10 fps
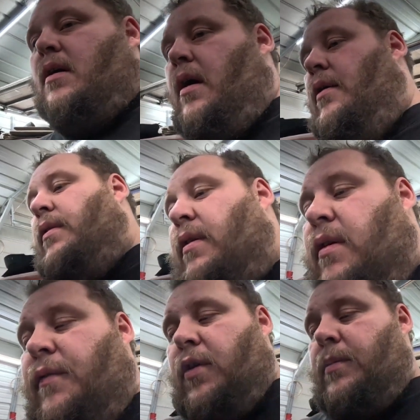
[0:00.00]
out of the
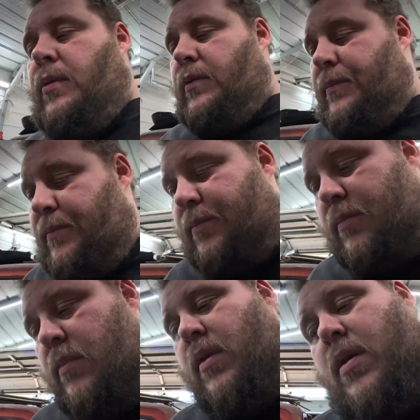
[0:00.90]
convertible,
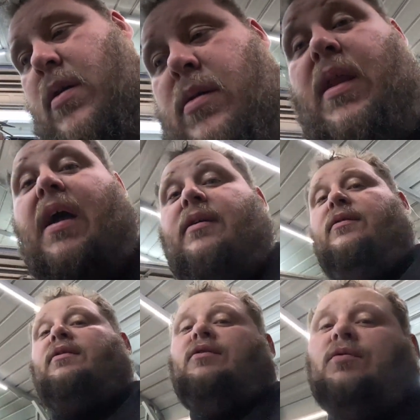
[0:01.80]
not
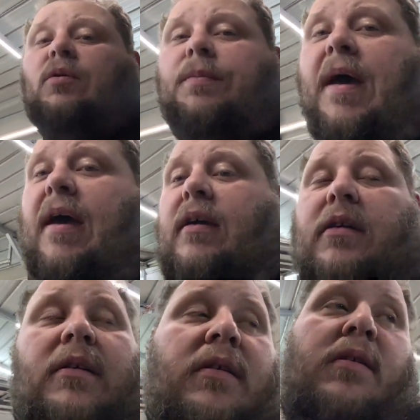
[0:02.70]
use a control pack,